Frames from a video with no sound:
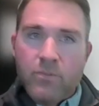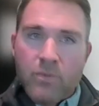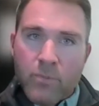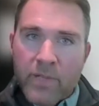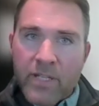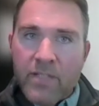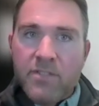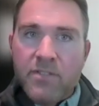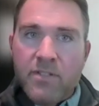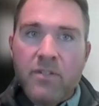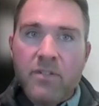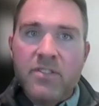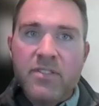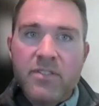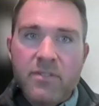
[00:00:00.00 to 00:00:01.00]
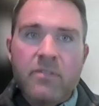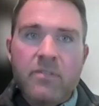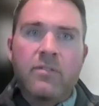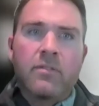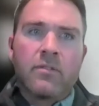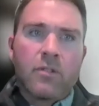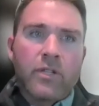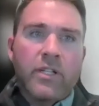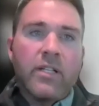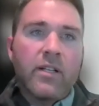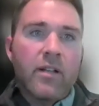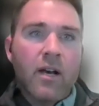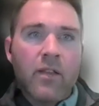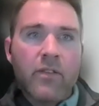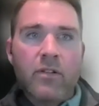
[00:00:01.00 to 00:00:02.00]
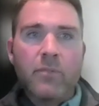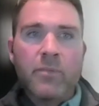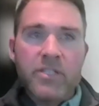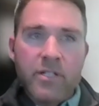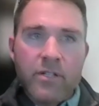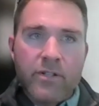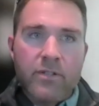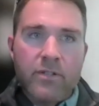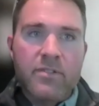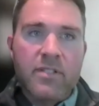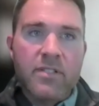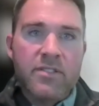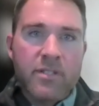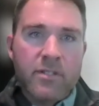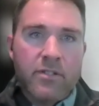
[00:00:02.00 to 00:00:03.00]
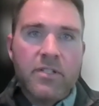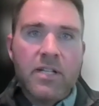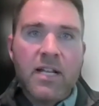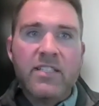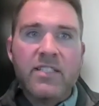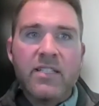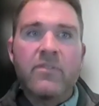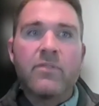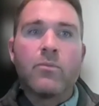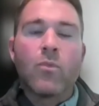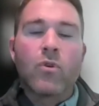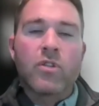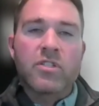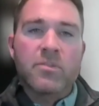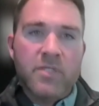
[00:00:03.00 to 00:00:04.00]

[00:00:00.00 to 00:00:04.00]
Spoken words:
where we can start looking at other materials that synergize even more